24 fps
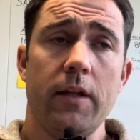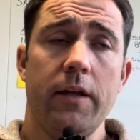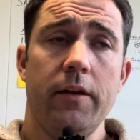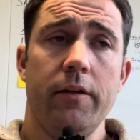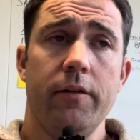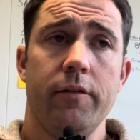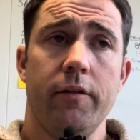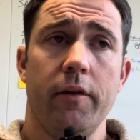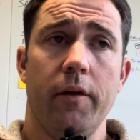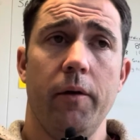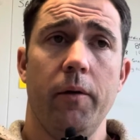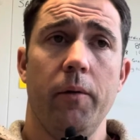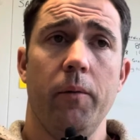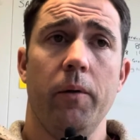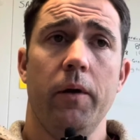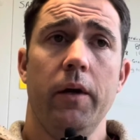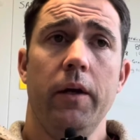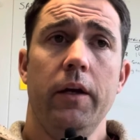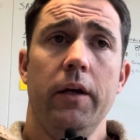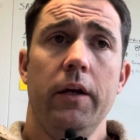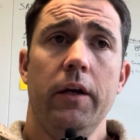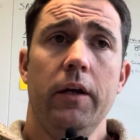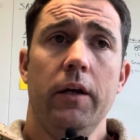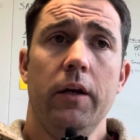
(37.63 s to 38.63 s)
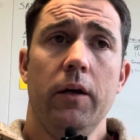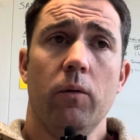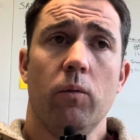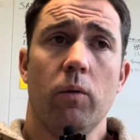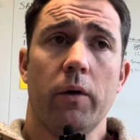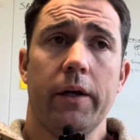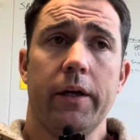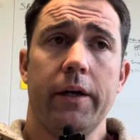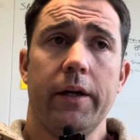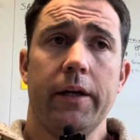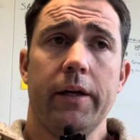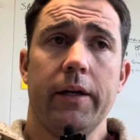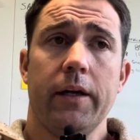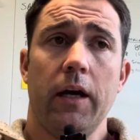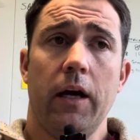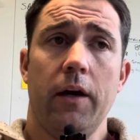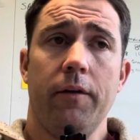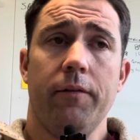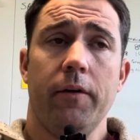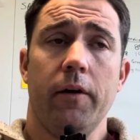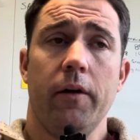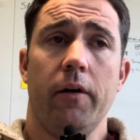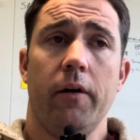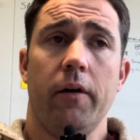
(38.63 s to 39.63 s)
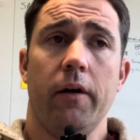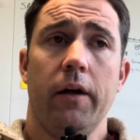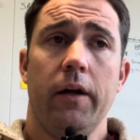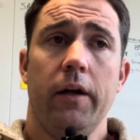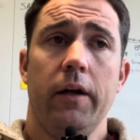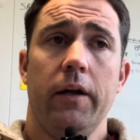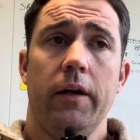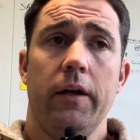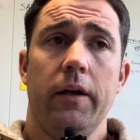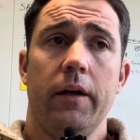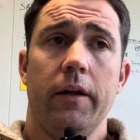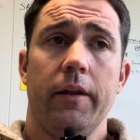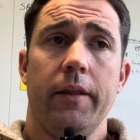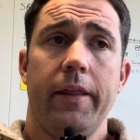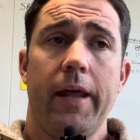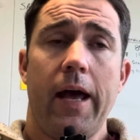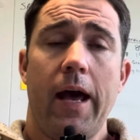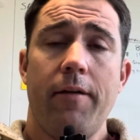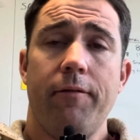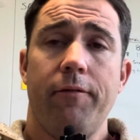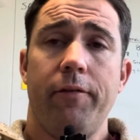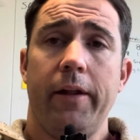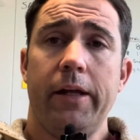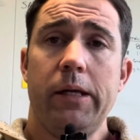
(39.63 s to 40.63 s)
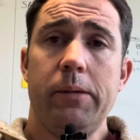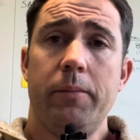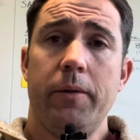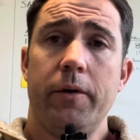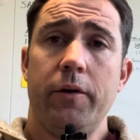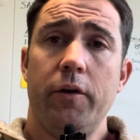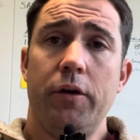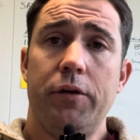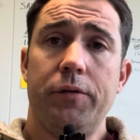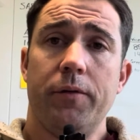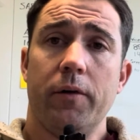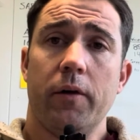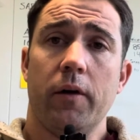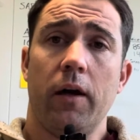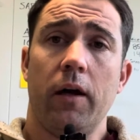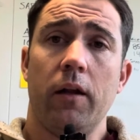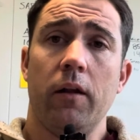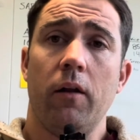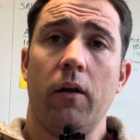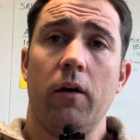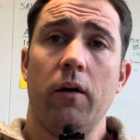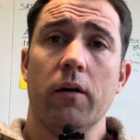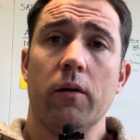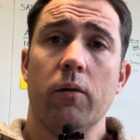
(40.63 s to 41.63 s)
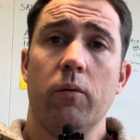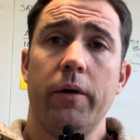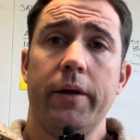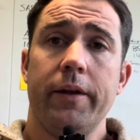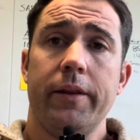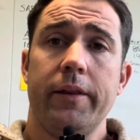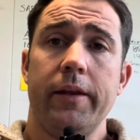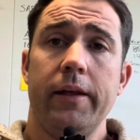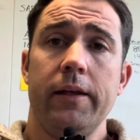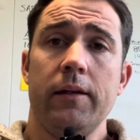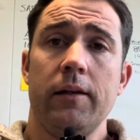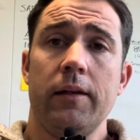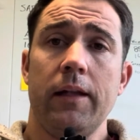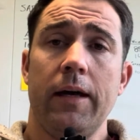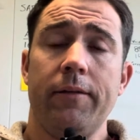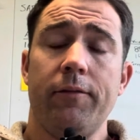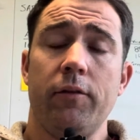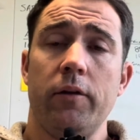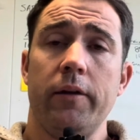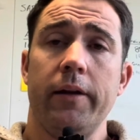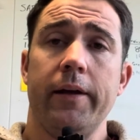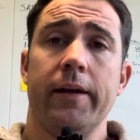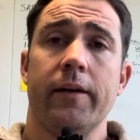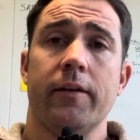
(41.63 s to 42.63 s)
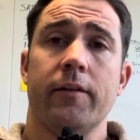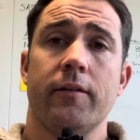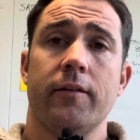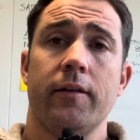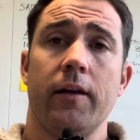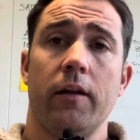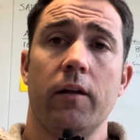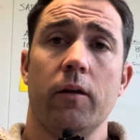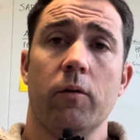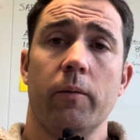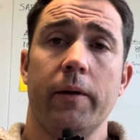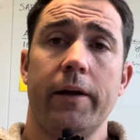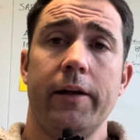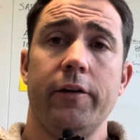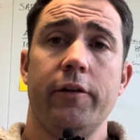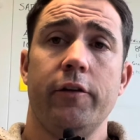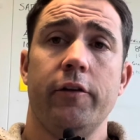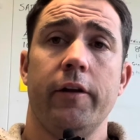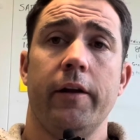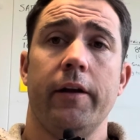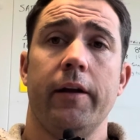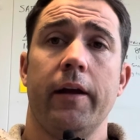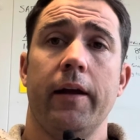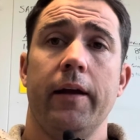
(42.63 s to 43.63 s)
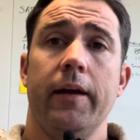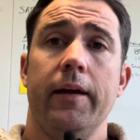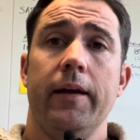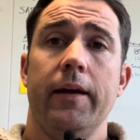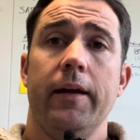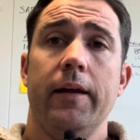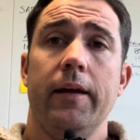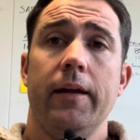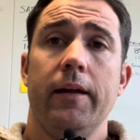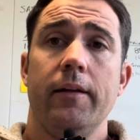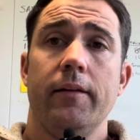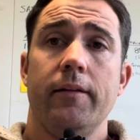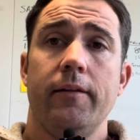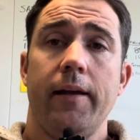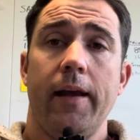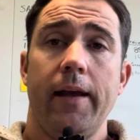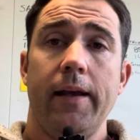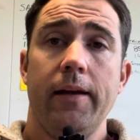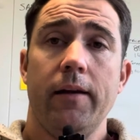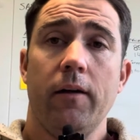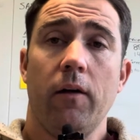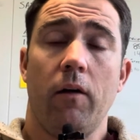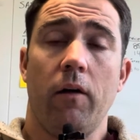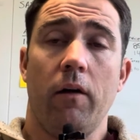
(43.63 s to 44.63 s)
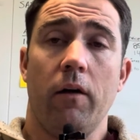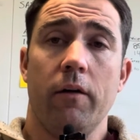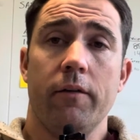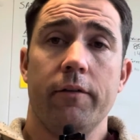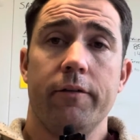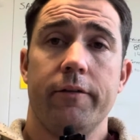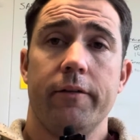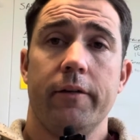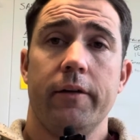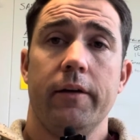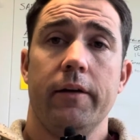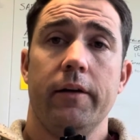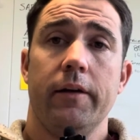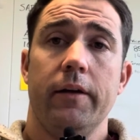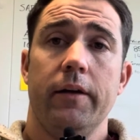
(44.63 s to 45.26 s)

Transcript: So we're going to cover that flight maneuver along with the level acceleration takeoff.